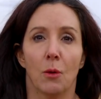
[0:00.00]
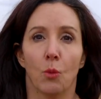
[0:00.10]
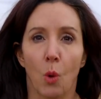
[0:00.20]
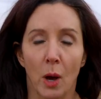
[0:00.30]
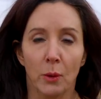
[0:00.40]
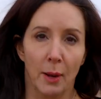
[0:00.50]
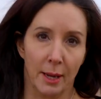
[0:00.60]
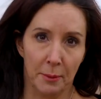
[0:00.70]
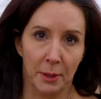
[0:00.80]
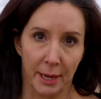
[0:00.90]
One-way
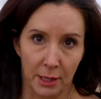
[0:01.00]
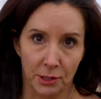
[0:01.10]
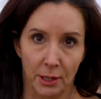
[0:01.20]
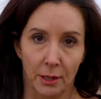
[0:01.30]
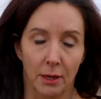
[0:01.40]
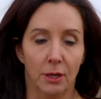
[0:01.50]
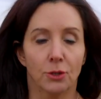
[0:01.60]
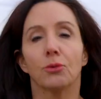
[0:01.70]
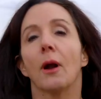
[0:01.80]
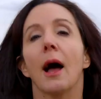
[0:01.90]
communication. A
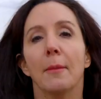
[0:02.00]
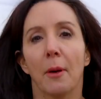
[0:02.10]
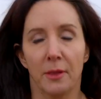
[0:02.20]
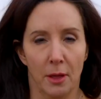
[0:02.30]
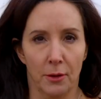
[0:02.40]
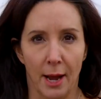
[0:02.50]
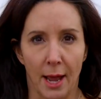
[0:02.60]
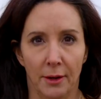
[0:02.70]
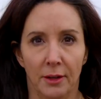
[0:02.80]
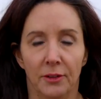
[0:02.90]
tribe, on the other
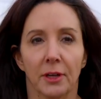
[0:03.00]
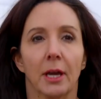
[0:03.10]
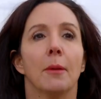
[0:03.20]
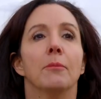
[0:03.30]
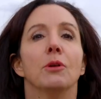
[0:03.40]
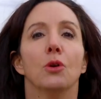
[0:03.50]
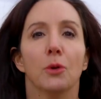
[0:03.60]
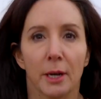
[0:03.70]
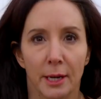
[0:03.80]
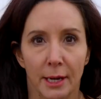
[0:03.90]
hand, is a
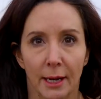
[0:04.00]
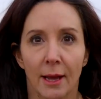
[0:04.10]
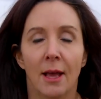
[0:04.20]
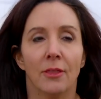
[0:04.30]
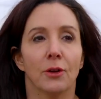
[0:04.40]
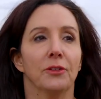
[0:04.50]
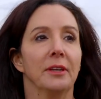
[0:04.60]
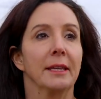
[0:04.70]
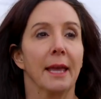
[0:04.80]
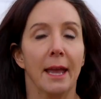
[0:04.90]
community. There's
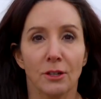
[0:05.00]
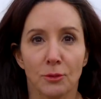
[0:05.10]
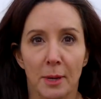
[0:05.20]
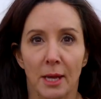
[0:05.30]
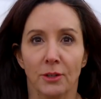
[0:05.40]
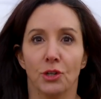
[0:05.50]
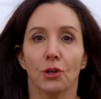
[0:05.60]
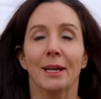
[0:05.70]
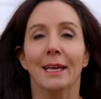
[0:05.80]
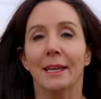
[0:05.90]
engagement.
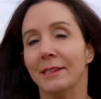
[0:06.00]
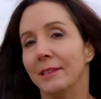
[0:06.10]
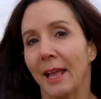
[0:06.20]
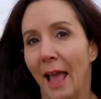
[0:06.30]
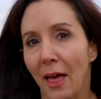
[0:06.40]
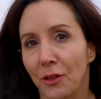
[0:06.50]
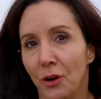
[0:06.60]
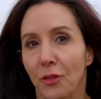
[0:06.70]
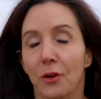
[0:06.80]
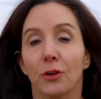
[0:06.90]
You're in it
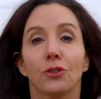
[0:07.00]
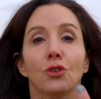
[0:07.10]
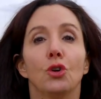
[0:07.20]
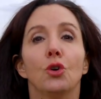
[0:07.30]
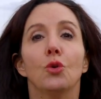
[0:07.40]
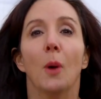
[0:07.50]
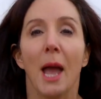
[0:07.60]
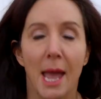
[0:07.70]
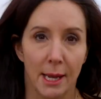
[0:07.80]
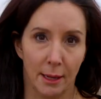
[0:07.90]
together. There's
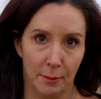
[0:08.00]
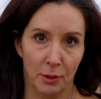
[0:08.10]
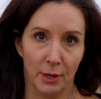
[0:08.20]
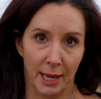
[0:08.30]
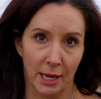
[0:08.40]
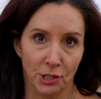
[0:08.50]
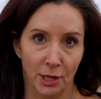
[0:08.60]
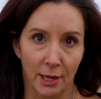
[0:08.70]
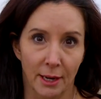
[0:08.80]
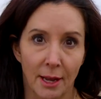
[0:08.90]
two-way
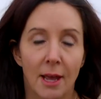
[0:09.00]
communication.